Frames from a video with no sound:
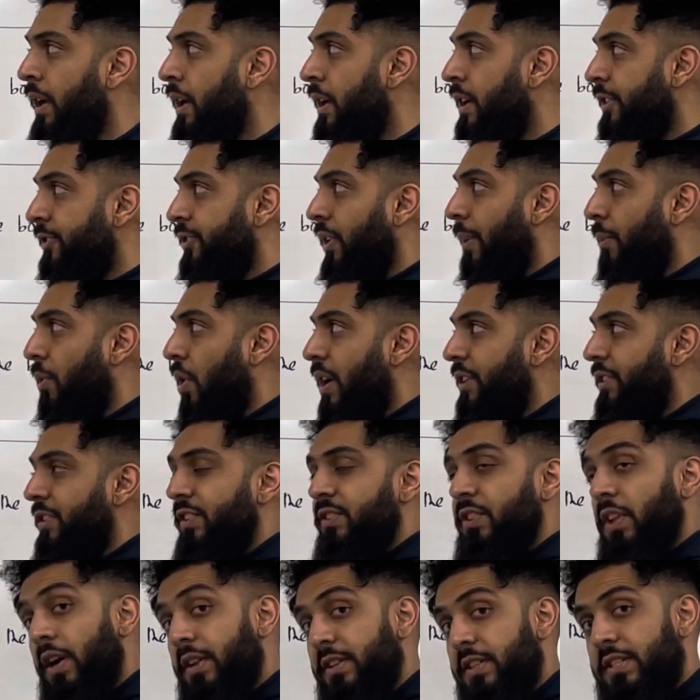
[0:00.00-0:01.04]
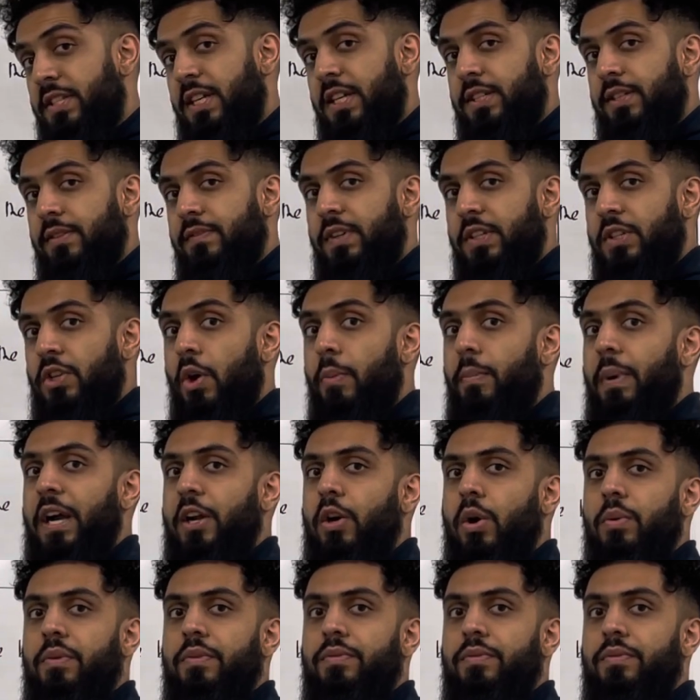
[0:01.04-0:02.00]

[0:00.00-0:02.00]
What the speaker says: So I'm going to start the teaching video by going